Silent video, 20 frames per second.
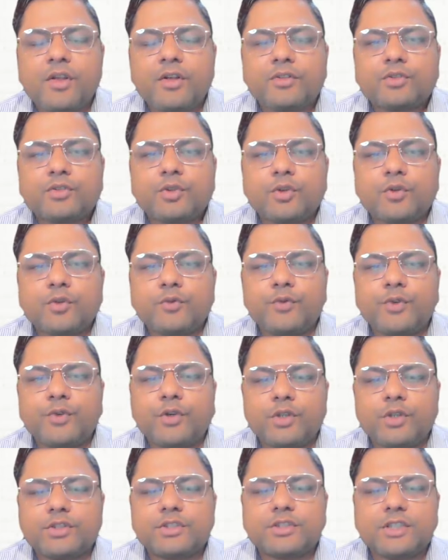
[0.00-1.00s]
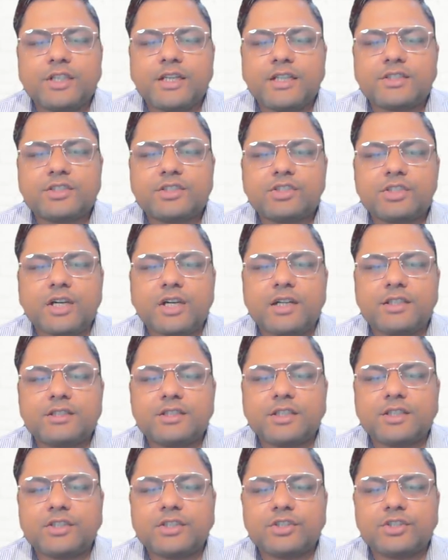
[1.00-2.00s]
So viewers, let's start
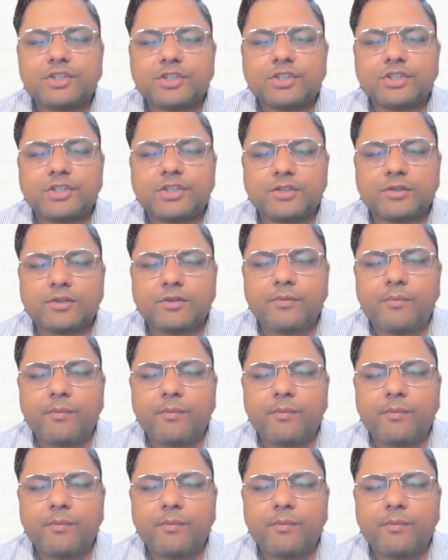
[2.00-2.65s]
the discussion.